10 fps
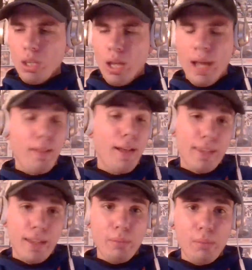I like
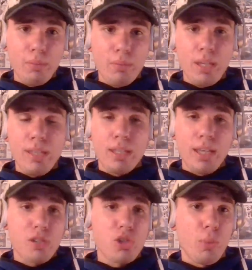him. He can
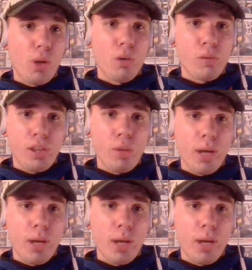catch the ball really